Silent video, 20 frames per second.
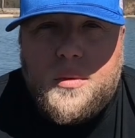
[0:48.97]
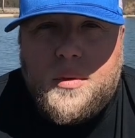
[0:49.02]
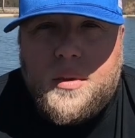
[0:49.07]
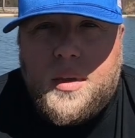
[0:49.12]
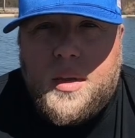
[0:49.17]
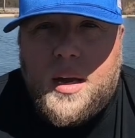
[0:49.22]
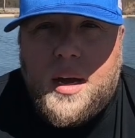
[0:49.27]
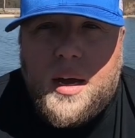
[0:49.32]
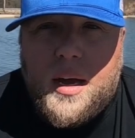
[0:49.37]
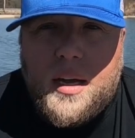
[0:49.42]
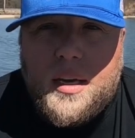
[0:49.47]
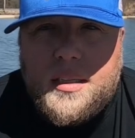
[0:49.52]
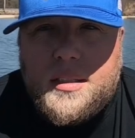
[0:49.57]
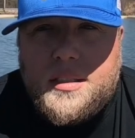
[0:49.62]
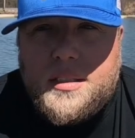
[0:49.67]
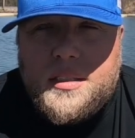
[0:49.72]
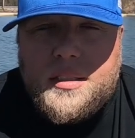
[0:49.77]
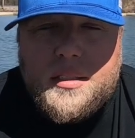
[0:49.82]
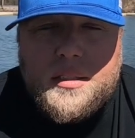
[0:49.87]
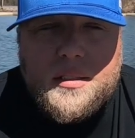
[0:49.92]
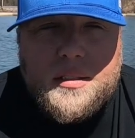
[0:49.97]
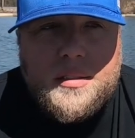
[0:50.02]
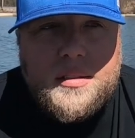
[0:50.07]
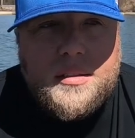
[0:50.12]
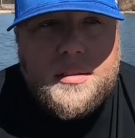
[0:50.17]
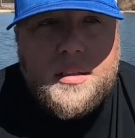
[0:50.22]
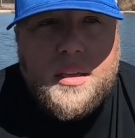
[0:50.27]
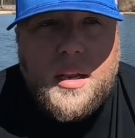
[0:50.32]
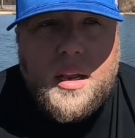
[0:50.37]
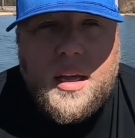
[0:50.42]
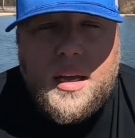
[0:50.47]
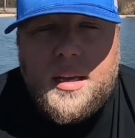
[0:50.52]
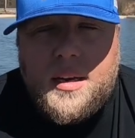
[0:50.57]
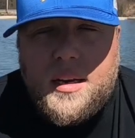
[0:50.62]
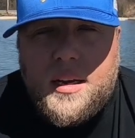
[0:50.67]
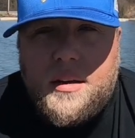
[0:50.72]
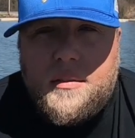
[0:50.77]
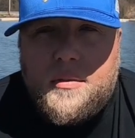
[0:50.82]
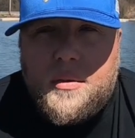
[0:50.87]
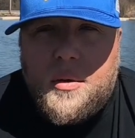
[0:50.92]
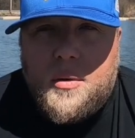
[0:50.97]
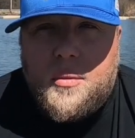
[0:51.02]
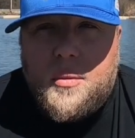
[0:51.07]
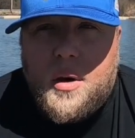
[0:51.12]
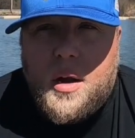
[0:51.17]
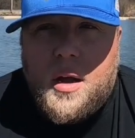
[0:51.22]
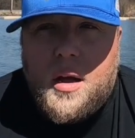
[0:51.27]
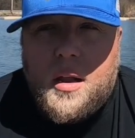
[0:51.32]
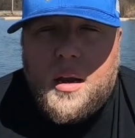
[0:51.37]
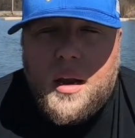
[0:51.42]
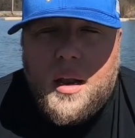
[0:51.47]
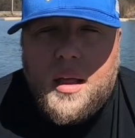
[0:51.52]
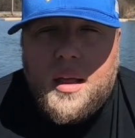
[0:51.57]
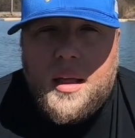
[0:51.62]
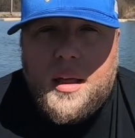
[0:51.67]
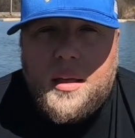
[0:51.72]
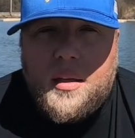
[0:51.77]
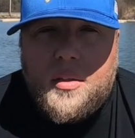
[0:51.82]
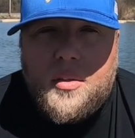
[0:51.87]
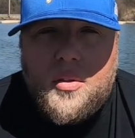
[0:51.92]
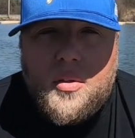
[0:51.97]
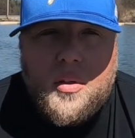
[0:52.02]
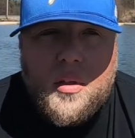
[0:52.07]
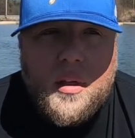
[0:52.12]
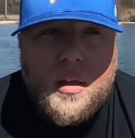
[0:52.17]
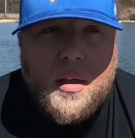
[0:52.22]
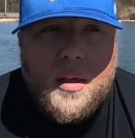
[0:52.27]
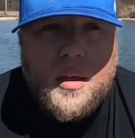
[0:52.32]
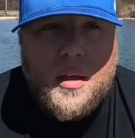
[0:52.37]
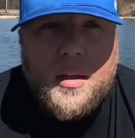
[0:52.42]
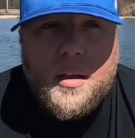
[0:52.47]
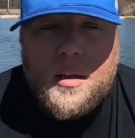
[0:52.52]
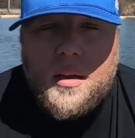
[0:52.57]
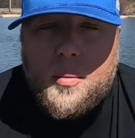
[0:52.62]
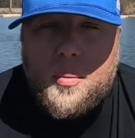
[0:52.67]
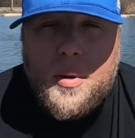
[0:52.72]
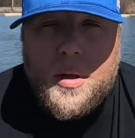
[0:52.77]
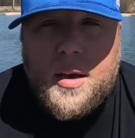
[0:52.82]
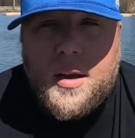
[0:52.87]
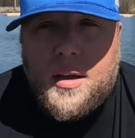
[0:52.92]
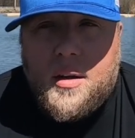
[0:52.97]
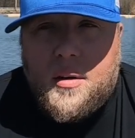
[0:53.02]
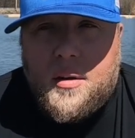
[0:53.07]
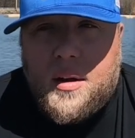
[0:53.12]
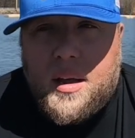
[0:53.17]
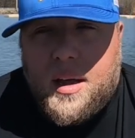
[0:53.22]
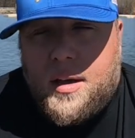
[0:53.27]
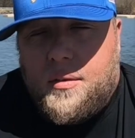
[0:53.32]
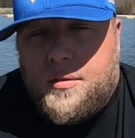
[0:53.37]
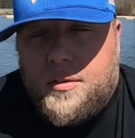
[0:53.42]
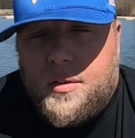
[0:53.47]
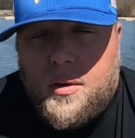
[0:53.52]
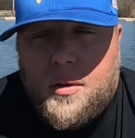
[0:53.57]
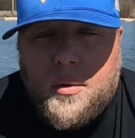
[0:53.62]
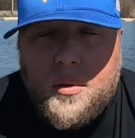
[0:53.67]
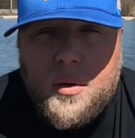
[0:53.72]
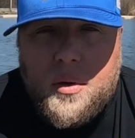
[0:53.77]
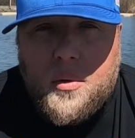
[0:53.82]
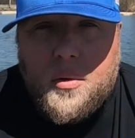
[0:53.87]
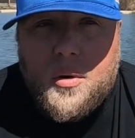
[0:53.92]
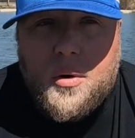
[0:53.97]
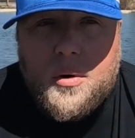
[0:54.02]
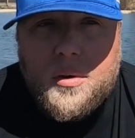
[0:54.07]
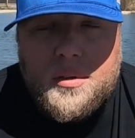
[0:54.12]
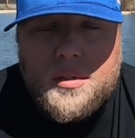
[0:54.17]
guys like different rod lengths depending on how tall you are.